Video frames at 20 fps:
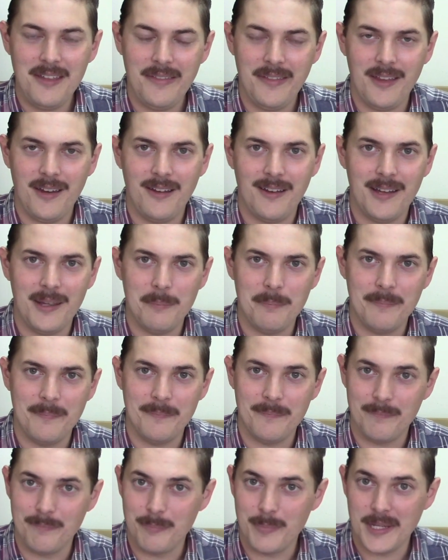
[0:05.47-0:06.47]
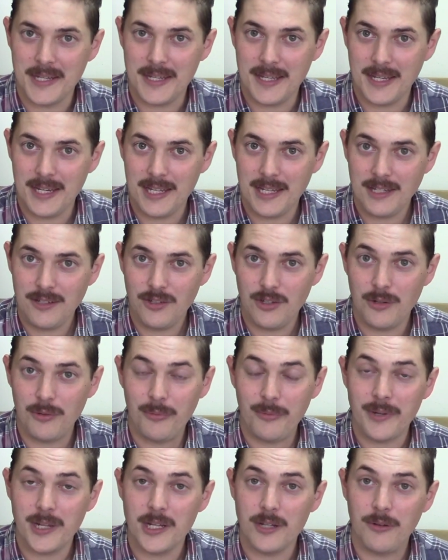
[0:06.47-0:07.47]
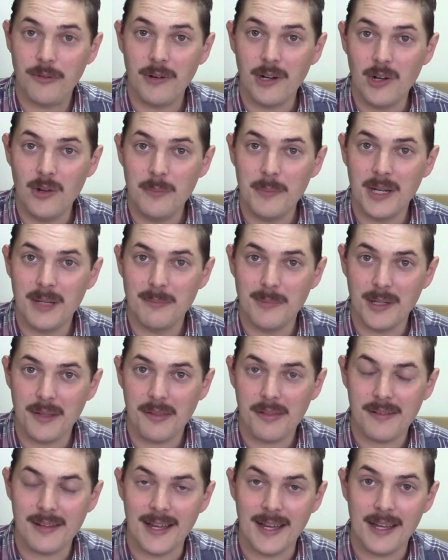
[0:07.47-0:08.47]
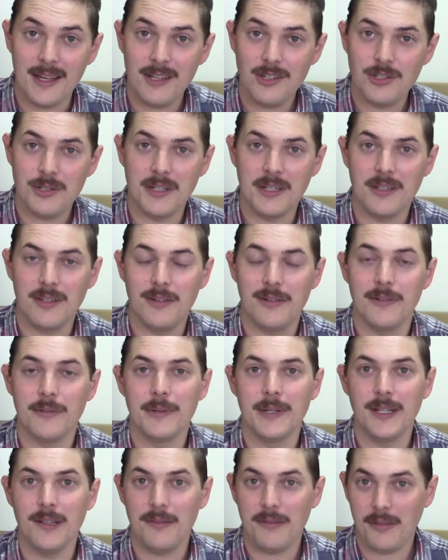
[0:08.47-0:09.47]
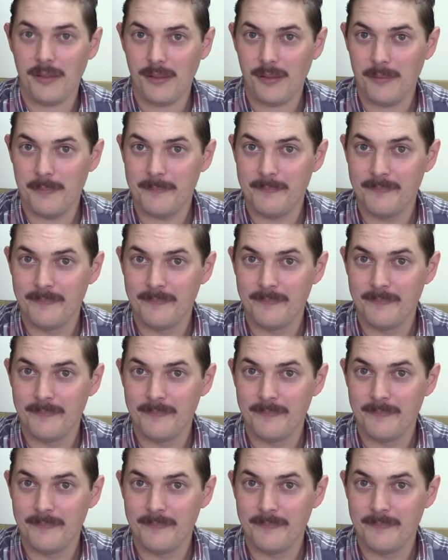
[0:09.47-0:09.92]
that I'm beginning to regrow my mustache into its